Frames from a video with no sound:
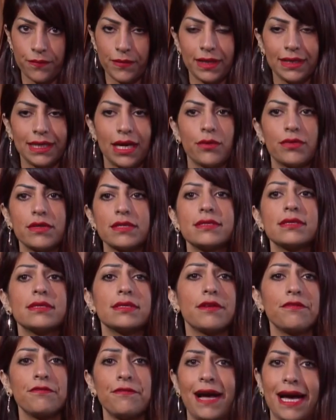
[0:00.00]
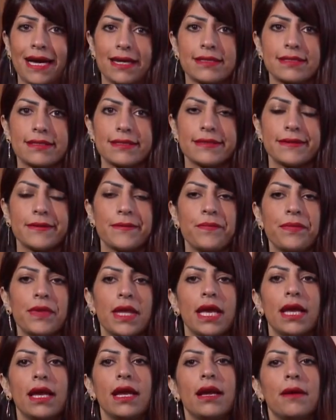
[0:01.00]
Now, this is a fact,
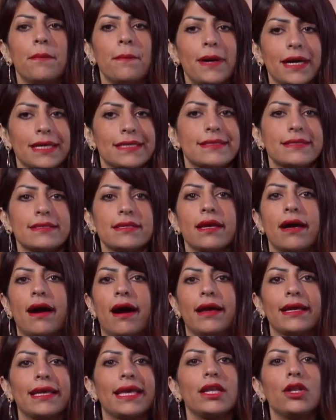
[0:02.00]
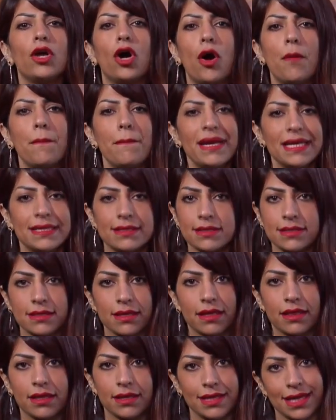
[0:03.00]
but I can omit
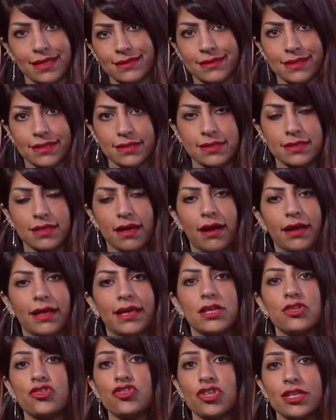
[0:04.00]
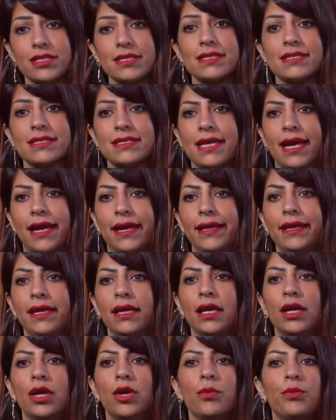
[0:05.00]
the dentist. I can just say
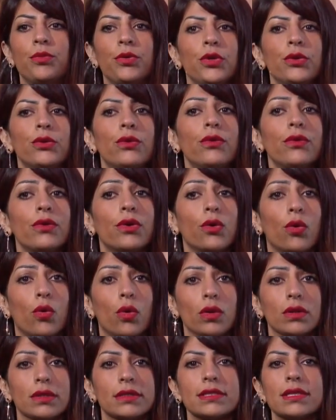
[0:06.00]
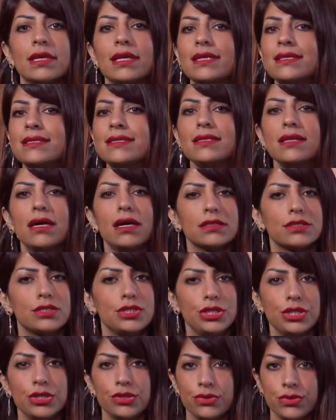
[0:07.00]
pure gold is not
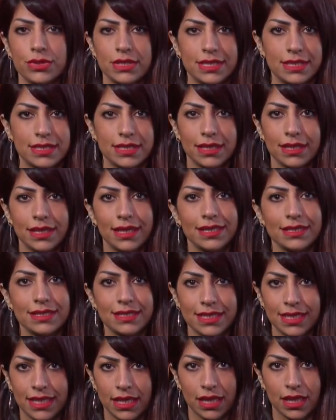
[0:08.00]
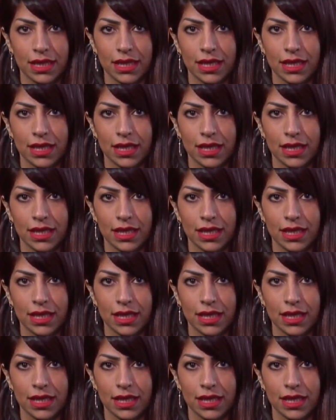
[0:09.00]
used in teeth.